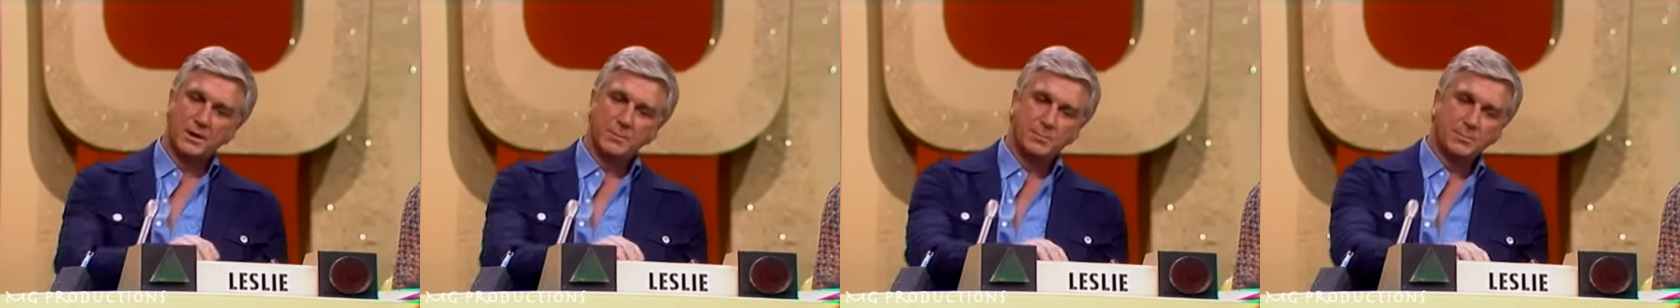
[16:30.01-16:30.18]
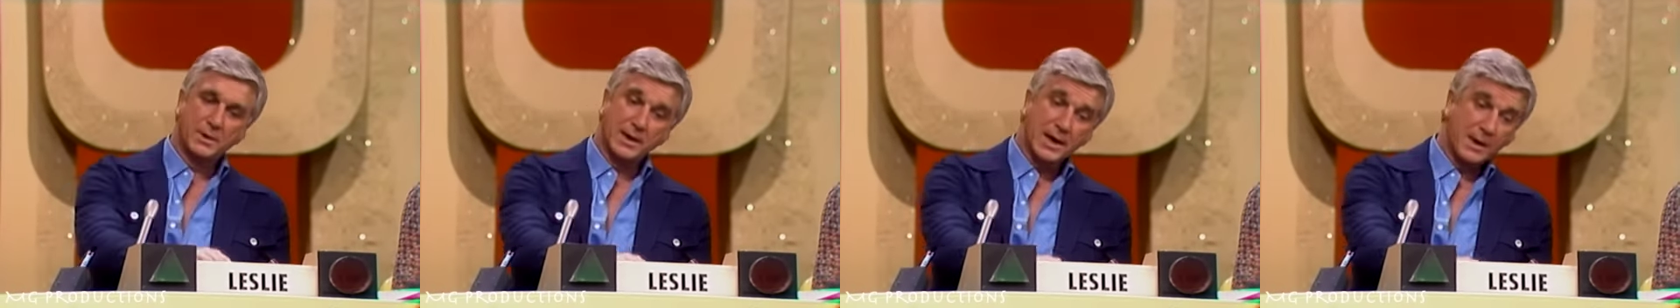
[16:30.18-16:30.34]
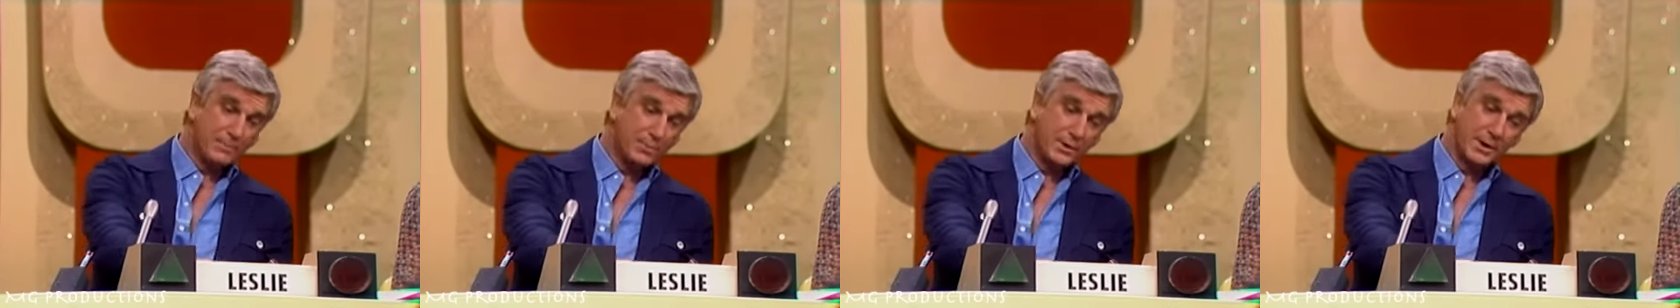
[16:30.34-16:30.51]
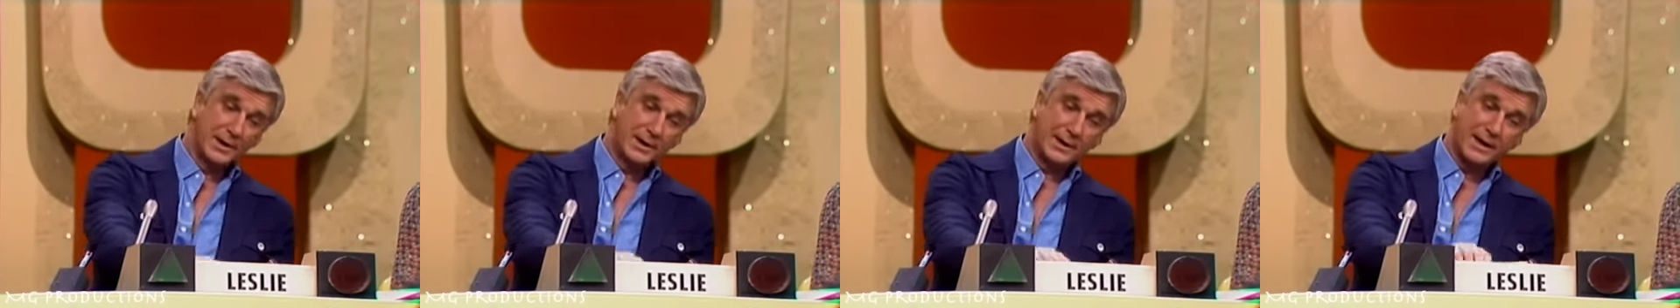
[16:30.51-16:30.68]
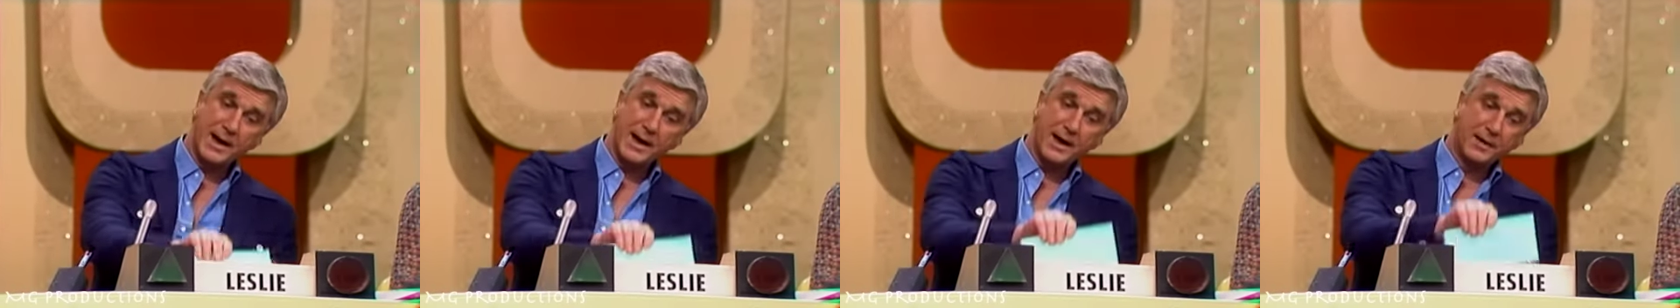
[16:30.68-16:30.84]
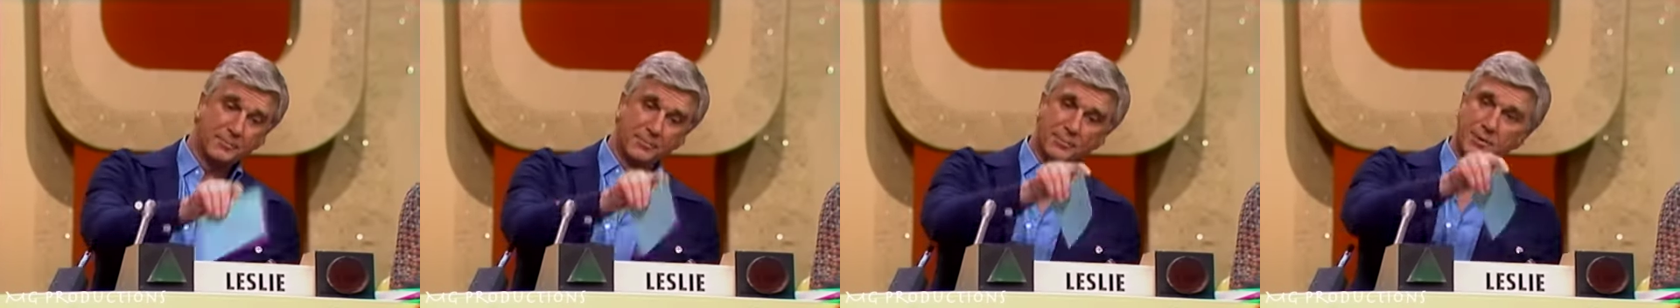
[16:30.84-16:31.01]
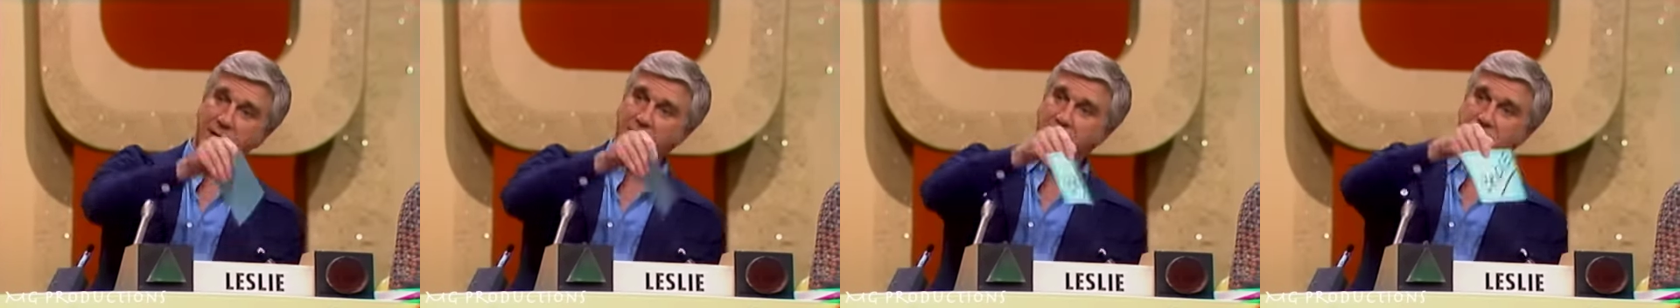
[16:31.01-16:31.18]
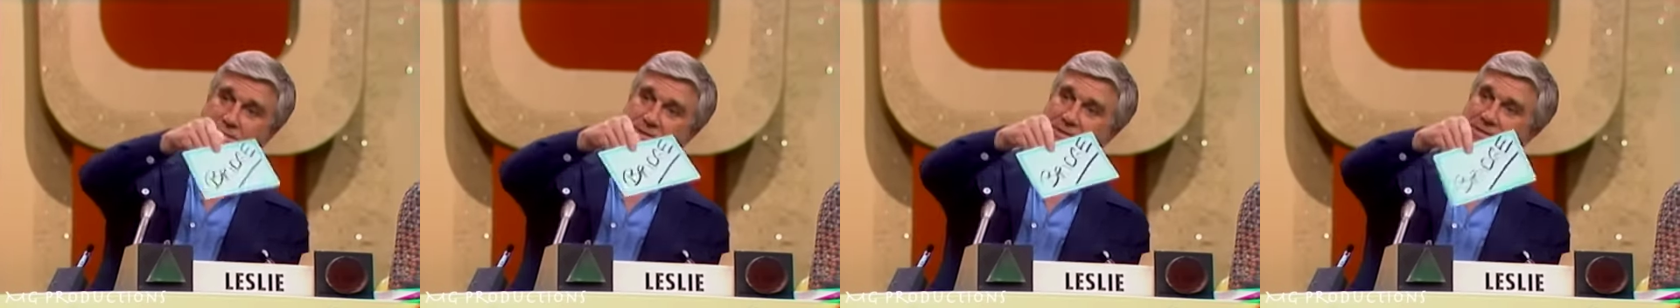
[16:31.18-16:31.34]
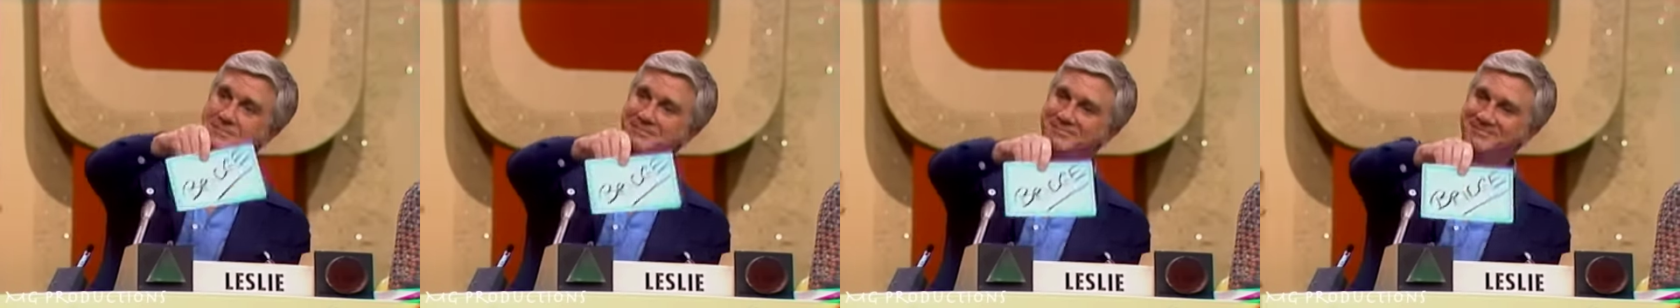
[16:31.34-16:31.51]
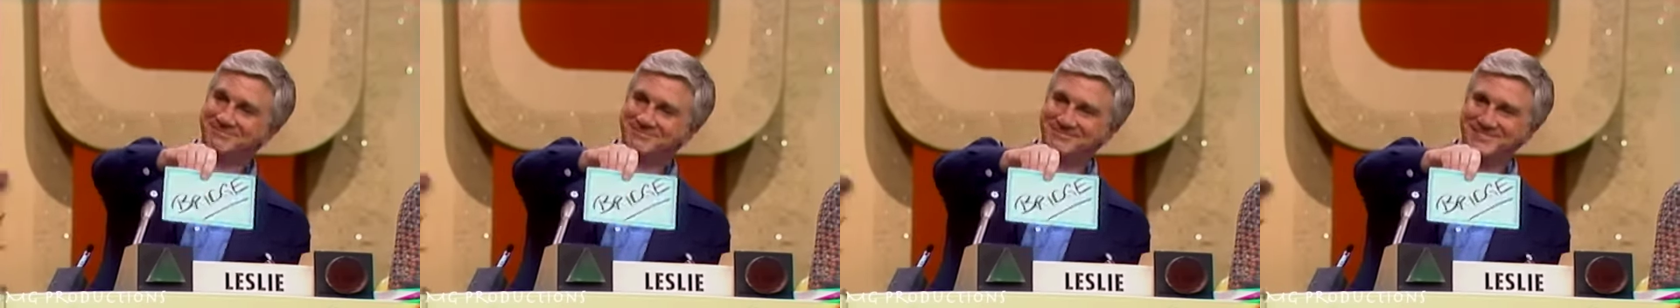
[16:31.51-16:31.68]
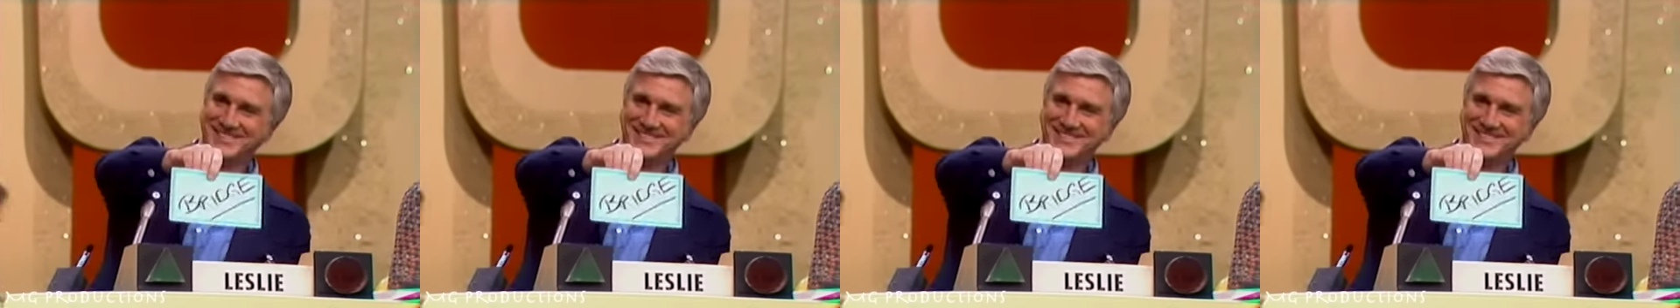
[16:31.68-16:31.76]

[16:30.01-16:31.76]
But oh. I put it down, bridge. Bridge, here